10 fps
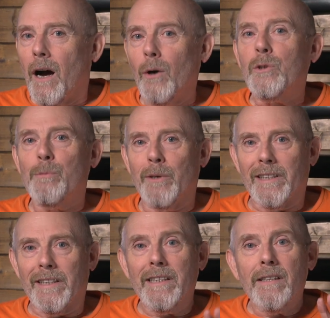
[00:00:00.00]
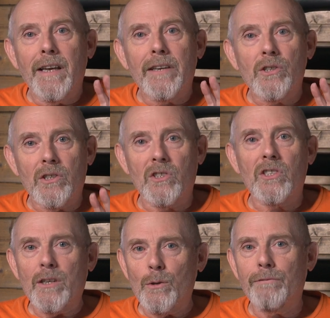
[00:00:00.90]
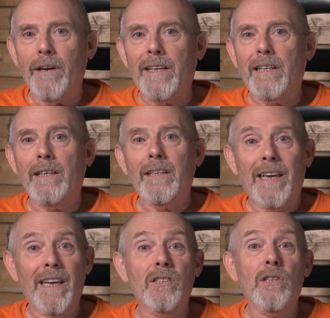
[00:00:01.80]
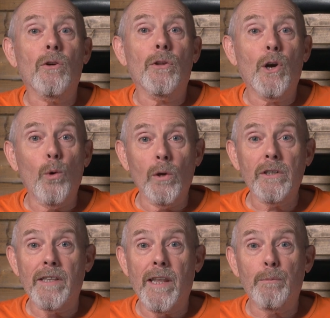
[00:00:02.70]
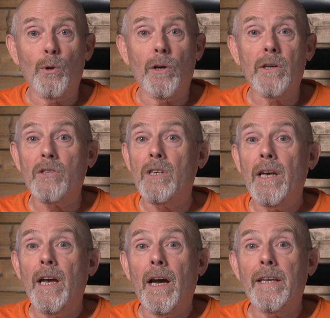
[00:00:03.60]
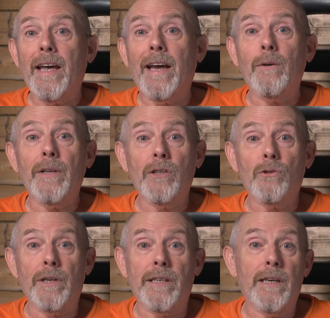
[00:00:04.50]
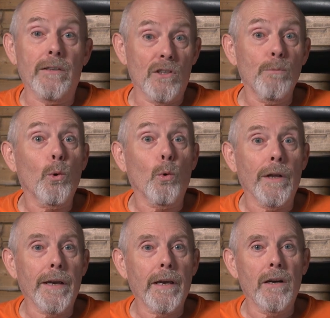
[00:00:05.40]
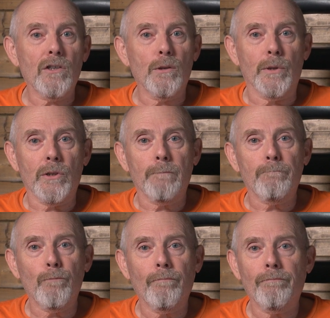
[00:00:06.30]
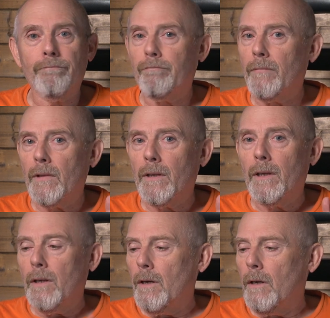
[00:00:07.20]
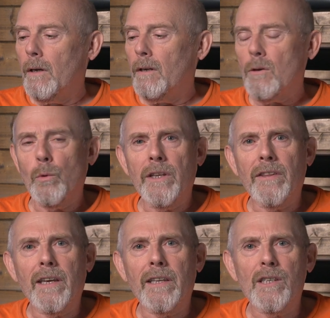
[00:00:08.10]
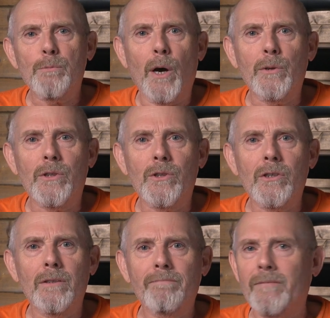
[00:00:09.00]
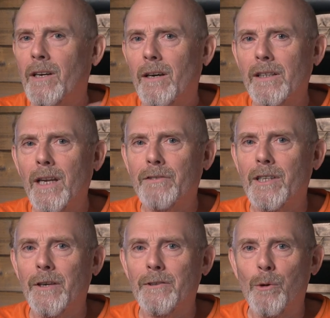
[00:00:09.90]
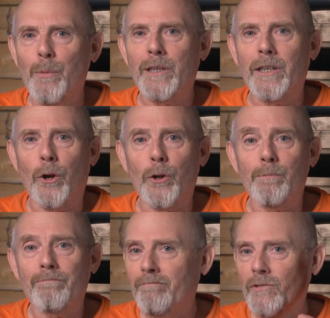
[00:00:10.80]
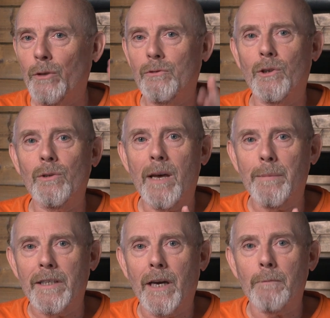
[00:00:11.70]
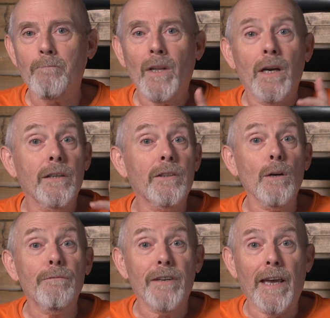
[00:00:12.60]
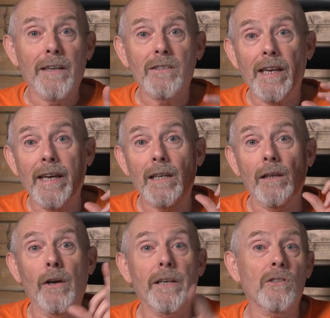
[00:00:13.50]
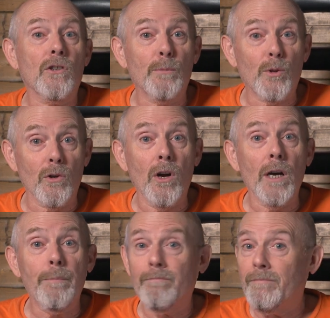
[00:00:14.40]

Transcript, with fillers: Ultimately, their success or failure hinges on the quality of their products and how they treat and support their customers. So, what do you think of these motors? I'd love to know your opinion on them, so do let me know. And don't forget to hit like and subscribe.